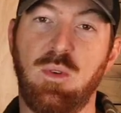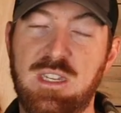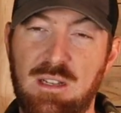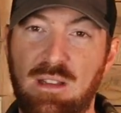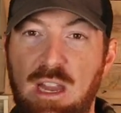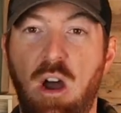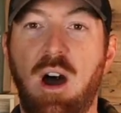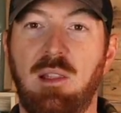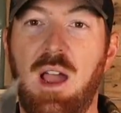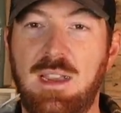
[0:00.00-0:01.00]
recently
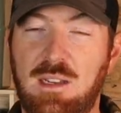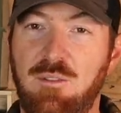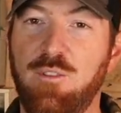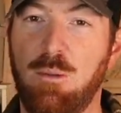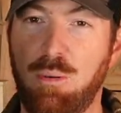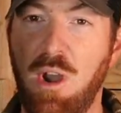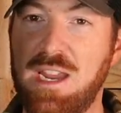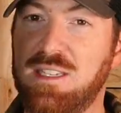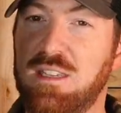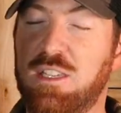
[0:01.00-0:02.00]
online to confirm
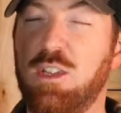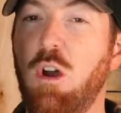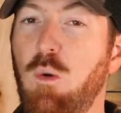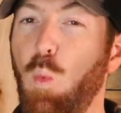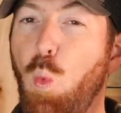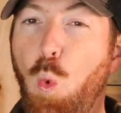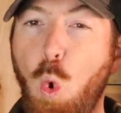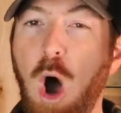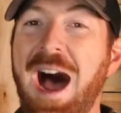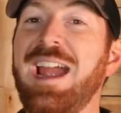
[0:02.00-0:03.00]
prices. So
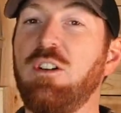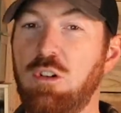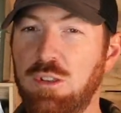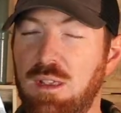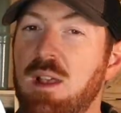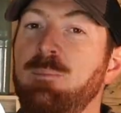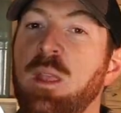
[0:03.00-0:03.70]
wild